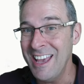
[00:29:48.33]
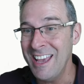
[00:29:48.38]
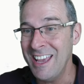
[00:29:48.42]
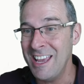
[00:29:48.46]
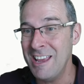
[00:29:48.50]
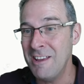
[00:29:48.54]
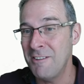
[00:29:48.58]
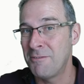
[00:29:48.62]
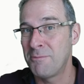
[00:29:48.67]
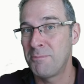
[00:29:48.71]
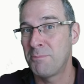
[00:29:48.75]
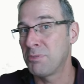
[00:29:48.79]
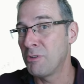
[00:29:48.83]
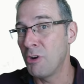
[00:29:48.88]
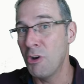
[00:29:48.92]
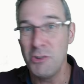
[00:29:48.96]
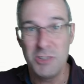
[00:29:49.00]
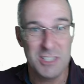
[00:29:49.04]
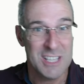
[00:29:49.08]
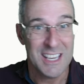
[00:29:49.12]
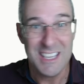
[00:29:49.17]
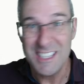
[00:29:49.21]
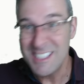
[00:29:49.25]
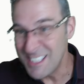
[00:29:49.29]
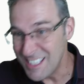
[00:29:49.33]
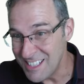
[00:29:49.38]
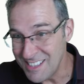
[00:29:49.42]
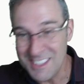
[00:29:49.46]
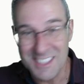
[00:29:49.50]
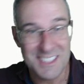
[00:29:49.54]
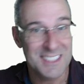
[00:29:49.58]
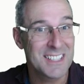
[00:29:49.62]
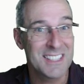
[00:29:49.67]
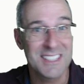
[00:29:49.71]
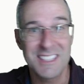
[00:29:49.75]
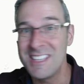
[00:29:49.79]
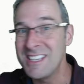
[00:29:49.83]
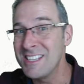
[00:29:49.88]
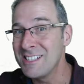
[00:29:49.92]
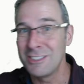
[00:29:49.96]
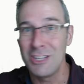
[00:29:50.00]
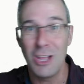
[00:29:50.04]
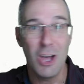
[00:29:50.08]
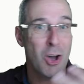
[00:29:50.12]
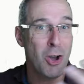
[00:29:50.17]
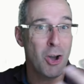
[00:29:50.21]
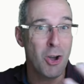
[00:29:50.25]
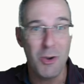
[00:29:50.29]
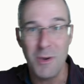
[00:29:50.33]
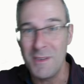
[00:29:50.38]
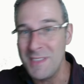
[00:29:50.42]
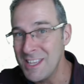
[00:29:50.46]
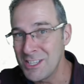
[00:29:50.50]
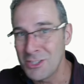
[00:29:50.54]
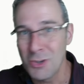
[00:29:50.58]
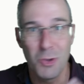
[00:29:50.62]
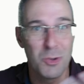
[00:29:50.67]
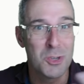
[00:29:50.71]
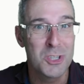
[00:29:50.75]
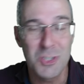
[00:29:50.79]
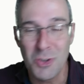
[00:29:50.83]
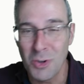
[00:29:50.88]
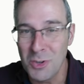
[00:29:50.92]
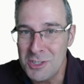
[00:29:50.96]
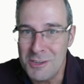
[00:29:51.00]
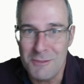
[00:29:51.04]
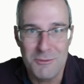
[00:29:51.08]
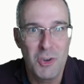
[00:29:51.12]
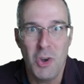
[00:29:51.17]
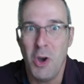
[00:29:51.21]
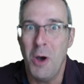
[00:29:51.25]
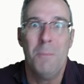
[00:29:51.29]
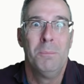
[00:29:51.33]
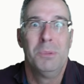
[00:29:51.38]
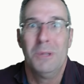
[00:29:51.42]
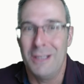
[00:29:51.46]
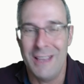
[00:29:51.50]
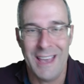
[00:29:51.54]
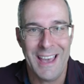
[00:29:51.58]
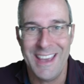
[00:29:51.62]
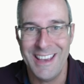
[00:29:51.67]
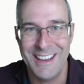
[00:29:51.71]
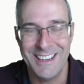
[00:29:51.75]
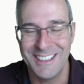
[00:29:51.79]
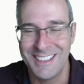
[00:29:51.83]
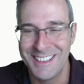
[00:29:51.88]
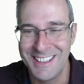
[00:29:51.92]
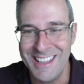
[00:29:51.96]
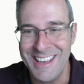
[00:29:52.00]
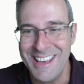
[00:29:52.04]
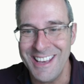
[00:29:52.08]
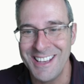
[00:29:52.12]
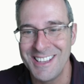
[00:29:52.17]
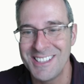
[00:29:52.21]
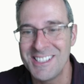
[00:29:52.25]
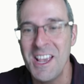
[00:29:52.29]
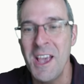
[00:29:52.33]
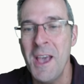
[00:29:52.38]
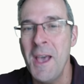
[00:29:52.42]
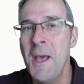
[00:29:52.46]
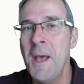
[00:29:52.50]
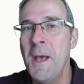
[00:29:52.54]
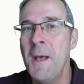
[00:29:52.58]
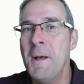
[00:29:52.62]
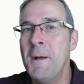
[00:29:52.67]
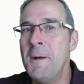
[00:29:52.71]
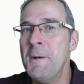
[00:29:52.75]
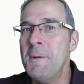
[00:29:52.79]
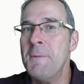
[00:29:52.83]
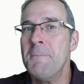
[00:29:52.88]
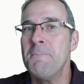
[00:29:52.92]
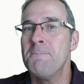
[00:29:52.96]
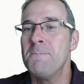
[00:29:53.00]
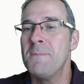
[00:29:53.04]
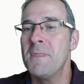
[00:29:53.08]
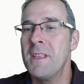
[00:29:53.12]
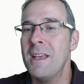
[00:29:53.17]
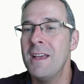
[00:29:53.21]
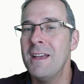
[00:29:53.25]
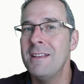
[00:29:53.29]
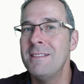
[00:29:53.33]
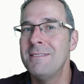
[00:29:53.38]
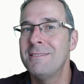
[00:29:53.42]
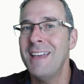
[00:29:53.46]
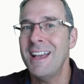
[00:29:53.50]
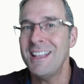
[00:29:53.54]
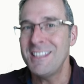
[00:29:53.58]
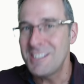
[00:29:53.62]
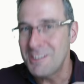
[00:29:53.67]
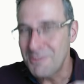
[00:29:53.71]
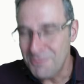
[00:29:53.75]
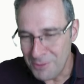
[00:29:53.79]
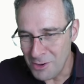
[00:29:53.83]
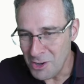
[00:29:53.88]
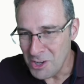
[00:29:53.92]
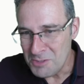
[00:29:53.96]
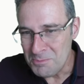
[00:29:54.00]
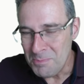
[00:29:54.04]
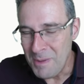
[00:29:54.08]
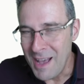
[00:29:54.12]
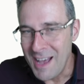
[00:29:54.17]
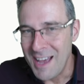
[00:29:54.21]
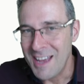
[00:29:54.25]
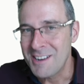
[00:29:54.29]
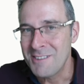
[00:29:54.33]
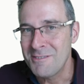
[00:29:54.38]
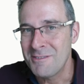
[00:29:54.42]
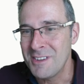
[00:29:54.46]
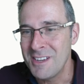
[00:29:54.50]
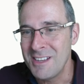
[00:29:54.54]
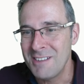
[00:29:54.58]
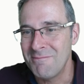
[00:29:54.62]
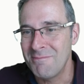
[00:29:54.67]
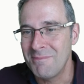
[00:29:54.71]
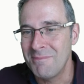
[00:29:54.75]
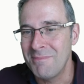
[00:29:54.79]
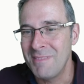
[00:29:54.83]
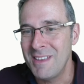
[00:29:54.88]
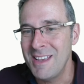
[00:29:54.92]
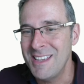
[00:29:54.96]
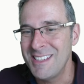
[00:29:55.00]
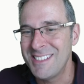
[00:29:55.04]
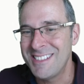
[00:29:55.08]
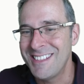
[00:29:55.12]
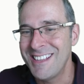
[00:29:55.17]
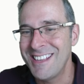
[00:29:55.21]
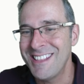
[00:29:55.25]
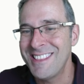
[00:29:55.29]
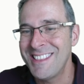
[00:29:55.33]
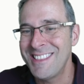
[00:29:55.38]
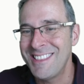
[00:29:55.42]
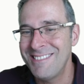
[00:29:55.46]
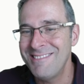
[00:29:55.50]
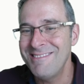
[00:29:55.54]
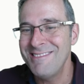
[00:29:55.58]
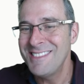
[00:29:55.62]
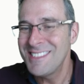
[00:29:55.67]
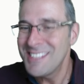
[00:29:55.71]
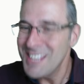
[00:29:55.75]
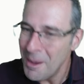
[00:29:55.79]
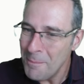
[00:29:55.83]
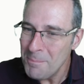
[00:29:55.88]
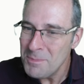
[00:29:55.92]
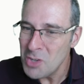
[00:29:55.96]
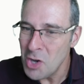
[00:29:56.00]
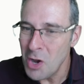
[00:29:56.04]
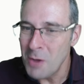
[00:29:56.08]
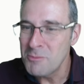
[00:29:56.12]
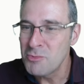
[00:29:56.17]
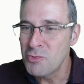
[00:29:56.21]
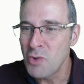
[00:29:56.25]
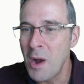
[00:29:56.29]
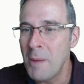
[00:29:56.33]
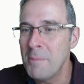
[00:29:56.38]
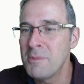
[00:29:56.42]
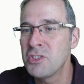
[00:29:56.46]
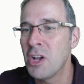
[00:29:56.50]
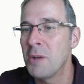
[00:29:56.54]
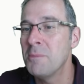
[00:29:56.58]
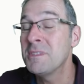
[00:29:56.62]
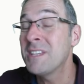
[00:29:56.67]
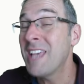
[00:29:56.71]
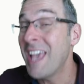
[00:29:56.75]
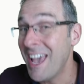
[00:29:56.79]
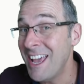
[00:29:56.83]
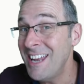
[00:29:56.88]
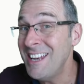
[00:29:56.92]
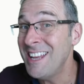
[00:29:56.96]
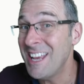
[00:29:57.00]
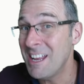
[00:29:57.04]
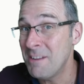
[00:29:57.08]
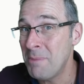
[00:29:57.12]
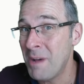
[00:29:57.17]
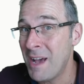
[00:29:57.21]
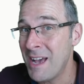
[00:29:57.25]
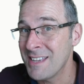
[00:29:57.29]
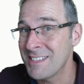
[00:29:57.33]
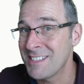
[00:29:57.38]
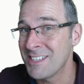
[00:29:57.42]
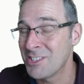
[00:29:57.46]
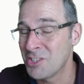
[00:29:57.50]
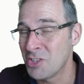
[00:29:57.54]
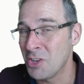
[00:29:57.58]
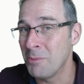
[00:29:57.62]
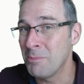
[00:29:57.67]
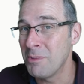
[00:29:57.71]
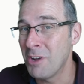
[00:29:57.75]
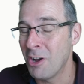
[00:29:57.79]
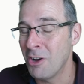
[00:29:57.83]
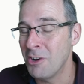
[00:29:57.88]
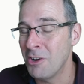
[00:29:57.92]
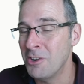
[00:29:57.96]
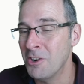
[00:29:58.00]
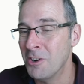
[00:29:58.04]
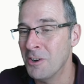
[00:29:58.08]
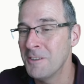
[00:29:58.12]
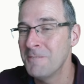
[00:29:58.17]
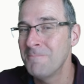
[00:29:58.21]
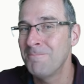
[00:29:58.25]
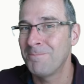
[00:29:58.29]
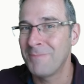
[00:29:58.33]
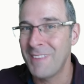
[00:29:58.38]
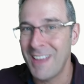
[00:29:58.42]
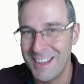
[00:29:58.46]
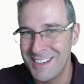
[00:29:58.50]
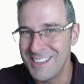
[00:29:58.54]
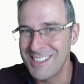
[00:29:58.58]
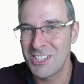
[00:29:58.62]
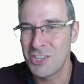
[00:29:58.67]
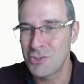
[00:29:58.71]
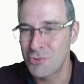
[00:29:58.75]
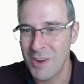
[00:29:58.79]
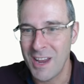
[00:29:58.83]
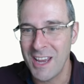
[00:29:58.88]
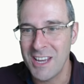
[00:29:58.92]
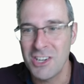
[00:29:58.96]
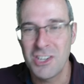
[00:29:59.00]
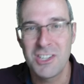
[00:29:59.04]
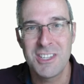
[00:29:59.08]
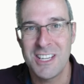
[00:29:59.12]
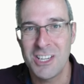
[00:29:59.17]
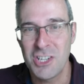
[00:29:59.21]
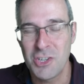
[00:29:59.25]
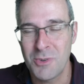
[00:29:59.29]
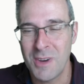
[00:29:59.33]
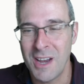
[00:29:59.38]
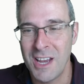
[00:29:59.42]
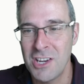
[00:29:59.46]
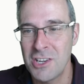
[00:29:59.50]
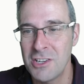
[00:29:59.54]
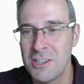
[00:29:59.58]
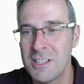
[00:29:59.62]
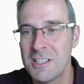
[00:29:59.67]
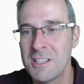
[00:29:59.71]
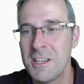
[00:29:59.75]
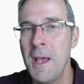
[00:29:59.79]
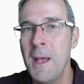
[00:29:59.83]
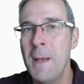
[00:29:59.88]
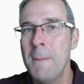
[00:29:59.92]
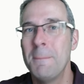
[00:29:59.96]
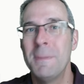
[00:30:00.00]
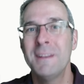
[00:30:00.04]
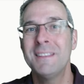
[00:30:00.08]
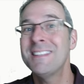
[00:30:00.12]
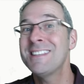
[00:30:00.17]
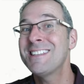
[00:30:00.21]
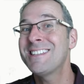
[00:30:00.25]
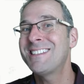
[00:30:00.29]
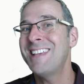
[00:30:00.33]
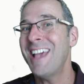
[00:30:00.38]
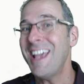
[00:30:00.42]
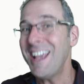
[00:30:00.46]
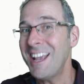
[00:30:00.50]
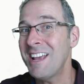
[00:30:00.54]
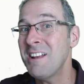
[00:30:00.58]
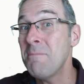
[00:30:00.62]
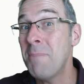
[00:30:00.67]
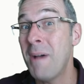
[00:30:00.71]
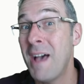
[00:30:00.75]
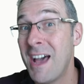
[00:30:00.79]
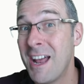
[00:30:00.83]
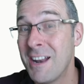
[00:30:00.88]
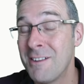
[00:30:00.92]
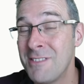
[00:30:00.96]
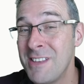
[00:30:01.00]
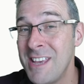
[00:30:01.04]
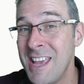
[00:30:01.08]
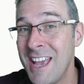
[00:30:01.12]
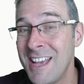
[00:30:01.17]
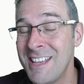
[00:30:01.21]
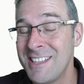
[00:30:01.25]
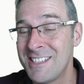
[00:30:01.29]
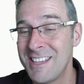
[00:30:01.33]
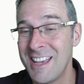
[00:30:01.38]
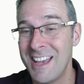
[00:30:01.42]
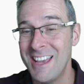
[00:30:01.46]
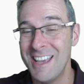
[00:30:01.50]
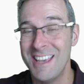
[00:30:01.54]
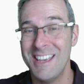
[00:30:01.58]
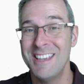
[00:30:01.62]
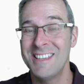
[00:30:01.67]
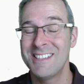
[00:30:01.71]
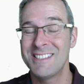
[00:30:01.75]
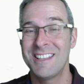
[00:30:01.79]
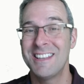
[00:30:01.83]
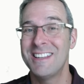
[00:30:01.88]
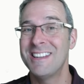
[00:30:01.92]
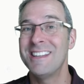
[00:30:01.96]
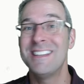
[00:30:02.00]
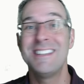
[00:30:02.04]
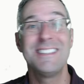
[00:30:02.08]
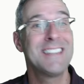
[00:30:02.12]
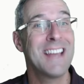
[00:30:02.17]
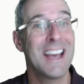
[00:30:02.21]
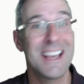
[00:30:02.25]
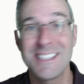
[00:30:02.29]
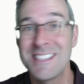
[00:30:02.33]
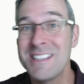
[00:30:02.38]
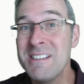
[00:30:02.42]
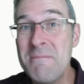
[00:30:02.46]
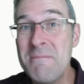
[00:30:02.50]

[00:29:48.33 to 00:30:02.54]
if protein synthesis is low, and there's all sorts of complicated things. That's the first part of it, is that sometimes ribosomes can get past the stop codon under strange situations, but the second part of the answer is that it doesn't